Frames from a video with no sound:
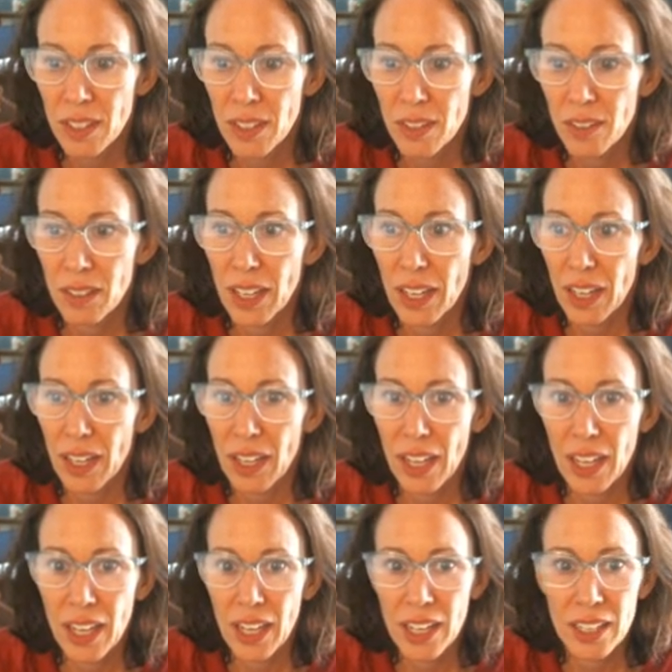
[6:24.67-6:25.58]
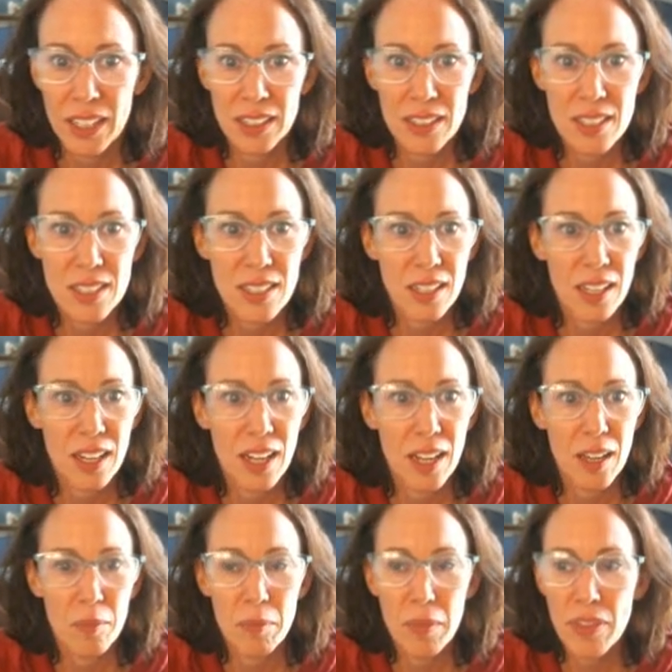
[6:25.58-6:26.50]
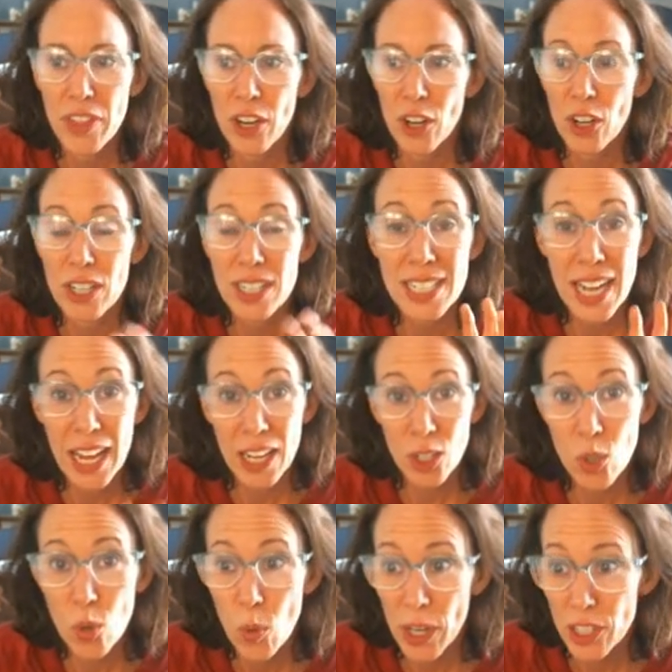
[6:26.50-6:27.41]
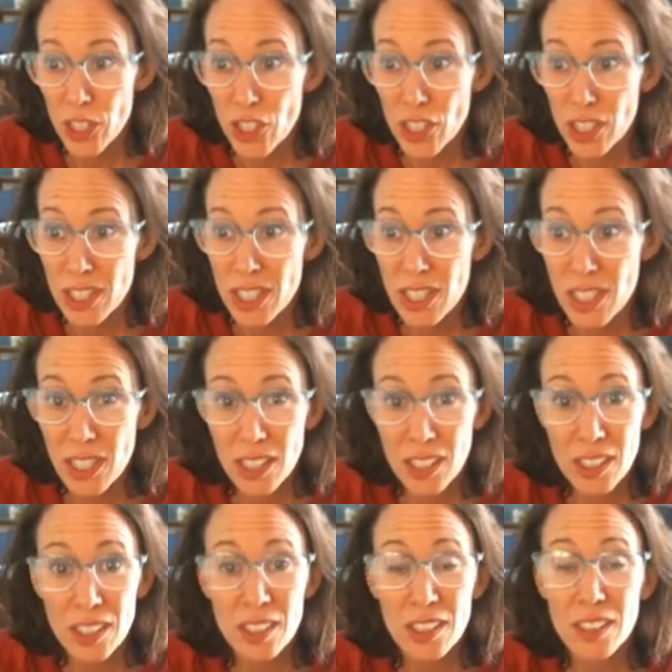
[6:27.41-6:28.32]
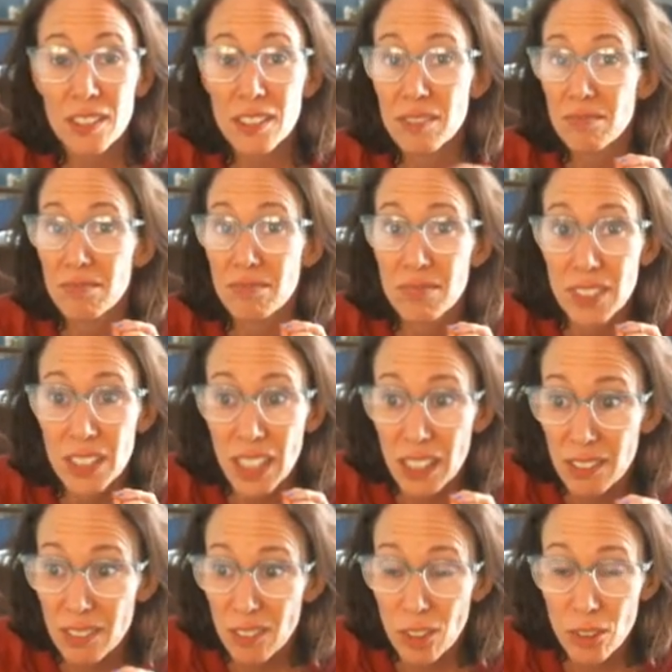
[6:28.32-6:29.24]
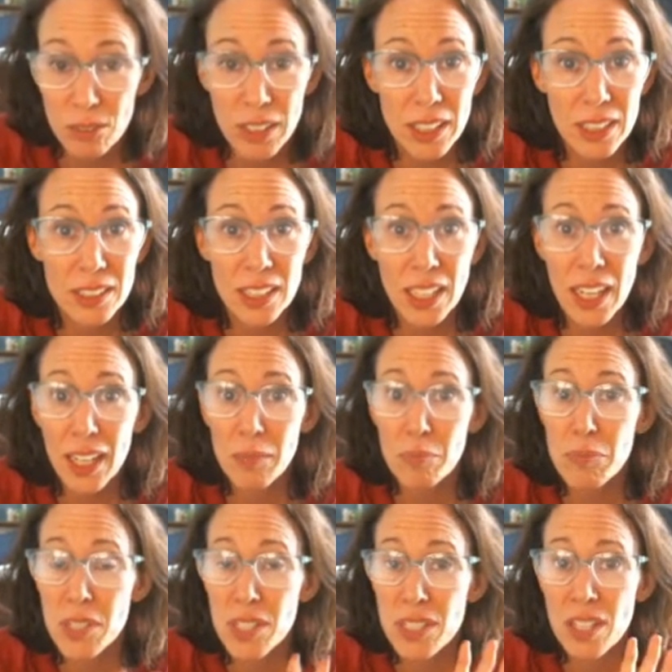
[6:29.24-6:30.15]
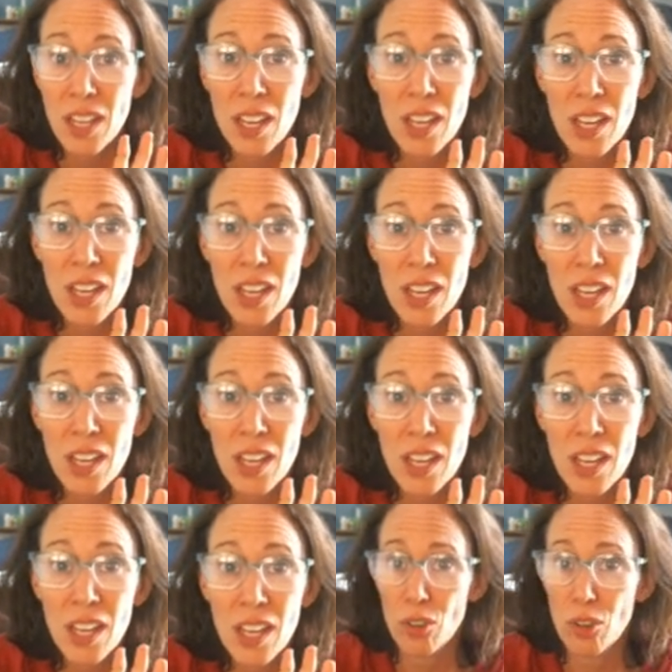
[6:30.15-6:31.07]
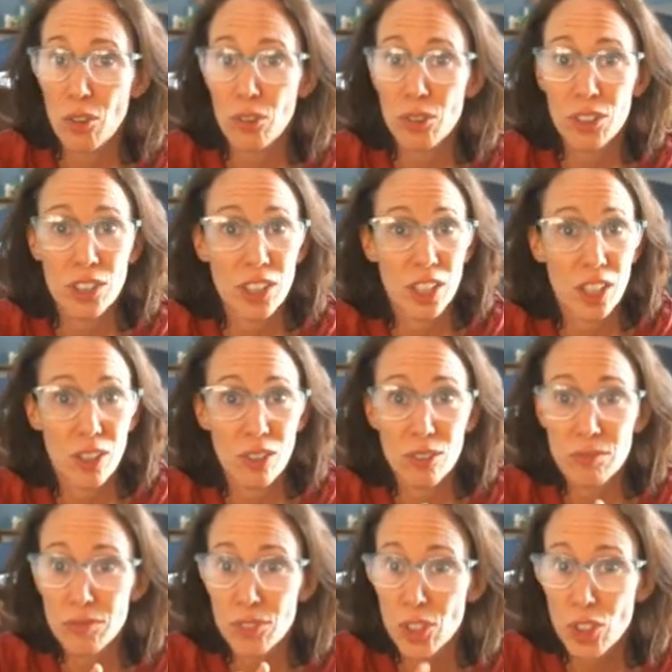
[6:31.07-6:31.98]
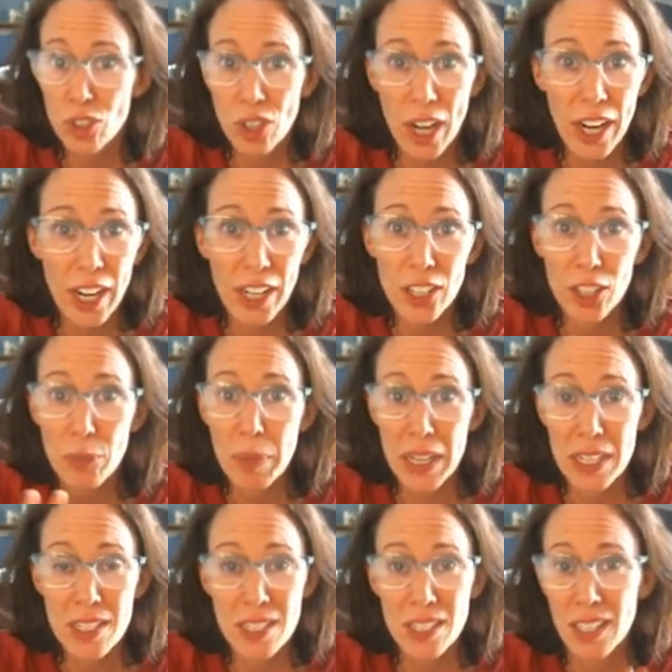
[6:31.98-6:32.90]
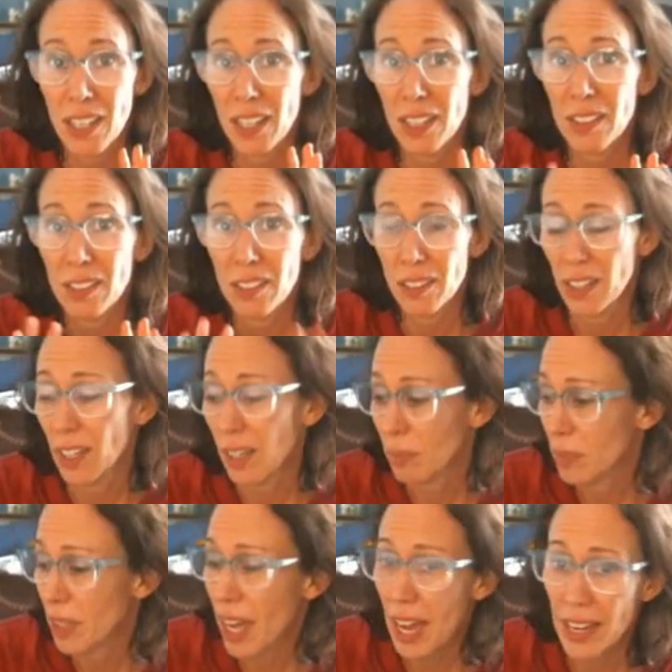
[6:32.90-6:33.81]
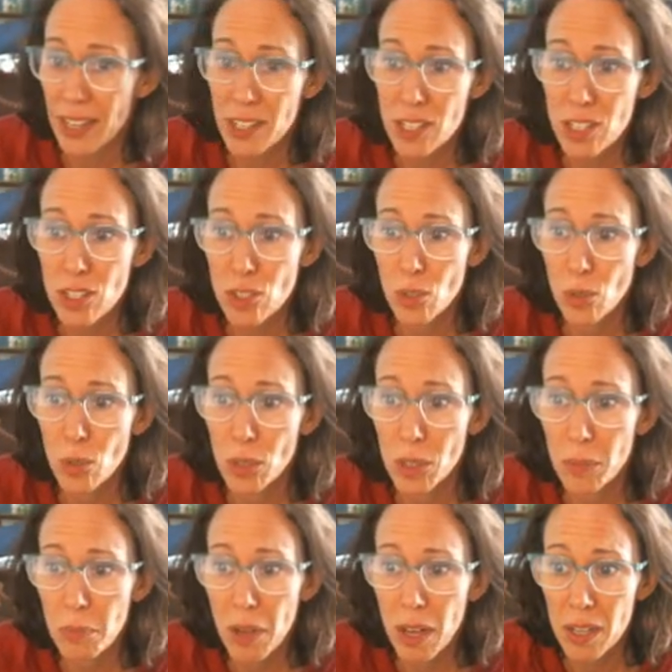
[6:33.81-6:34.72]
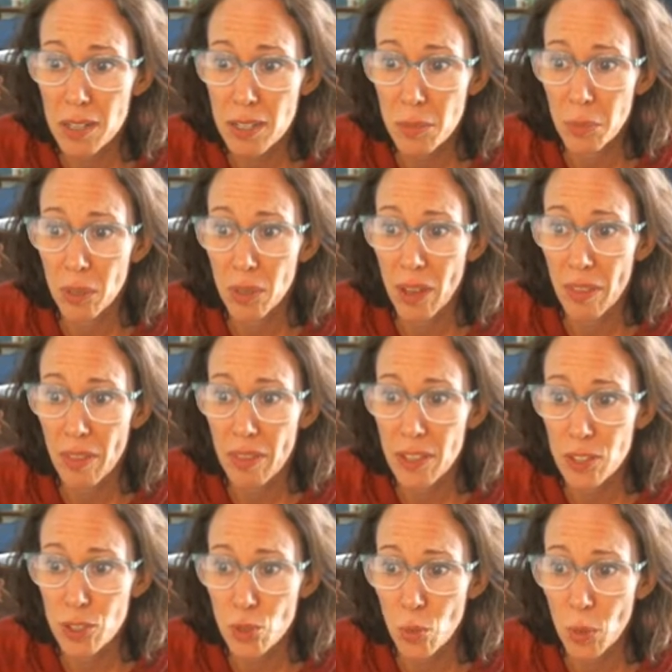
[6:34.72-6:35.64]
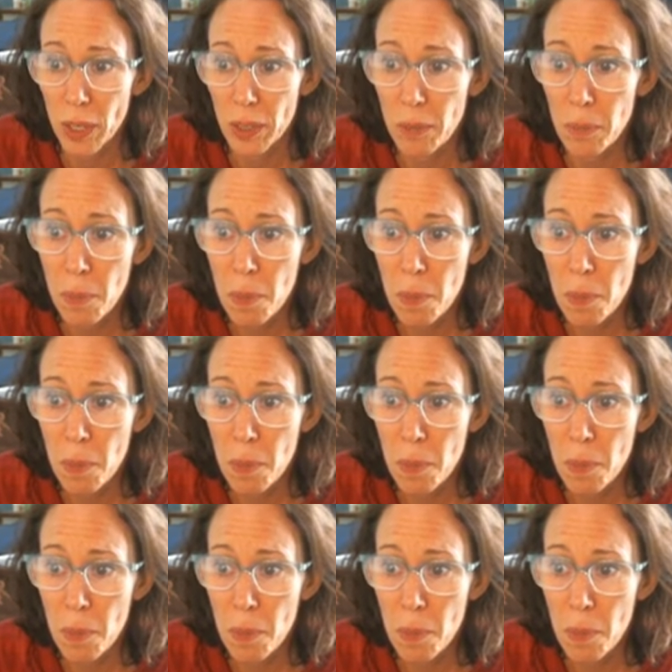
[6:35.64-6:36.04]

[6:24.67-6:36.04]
Okay, and there are 10 questions here, get 3 attempts. So, you know, try your best to get the highest score possible on this one.